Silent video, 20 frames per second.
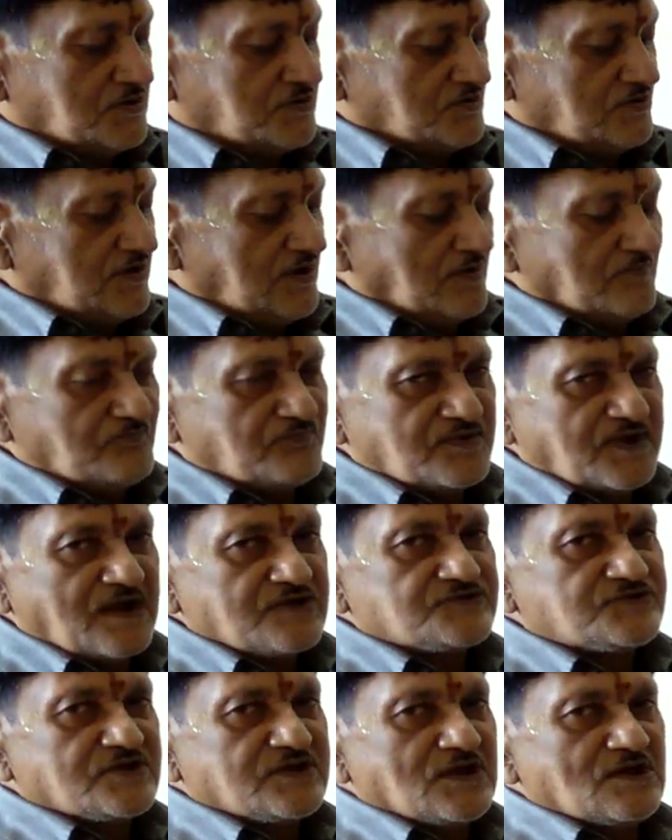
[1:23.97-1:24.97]
to the
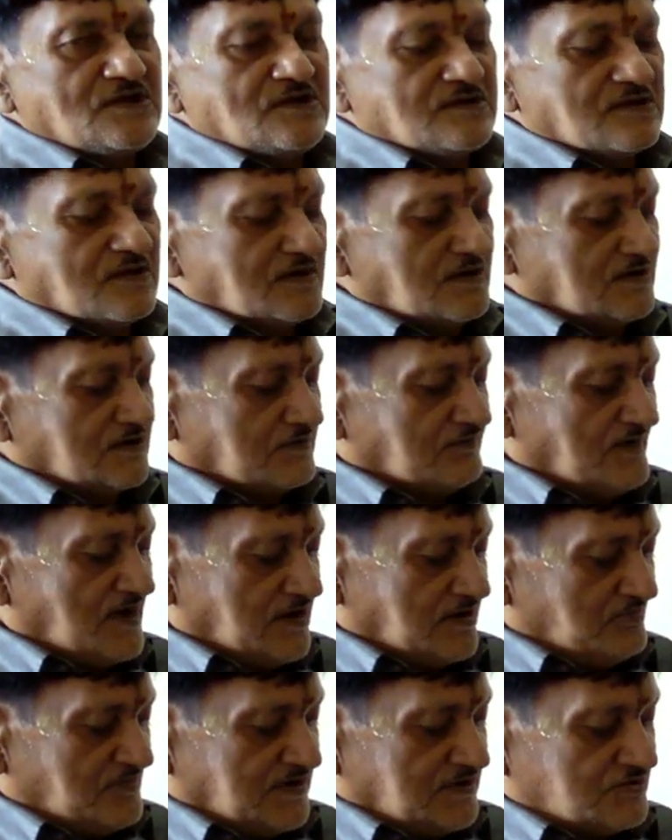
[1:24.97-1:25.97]
practical
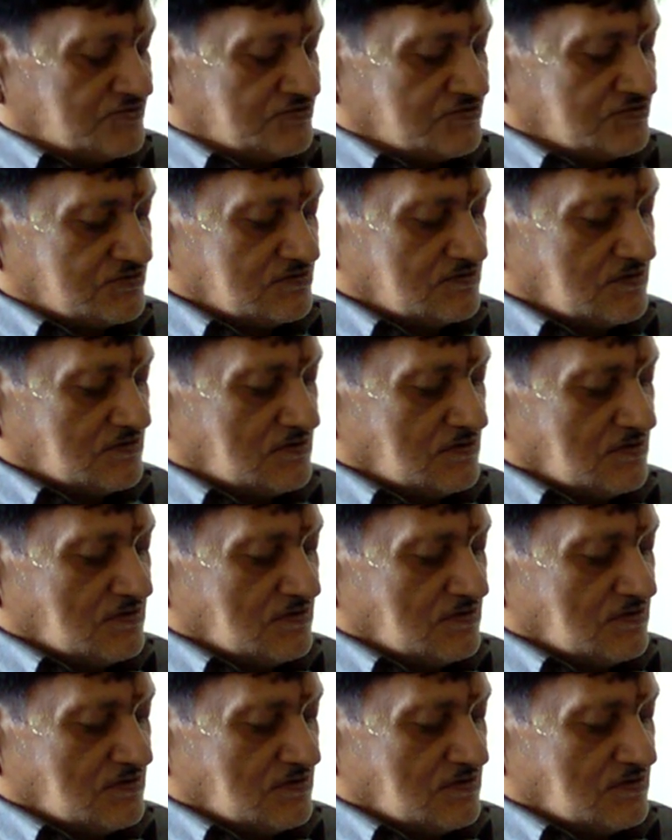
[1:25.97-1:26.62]
requirements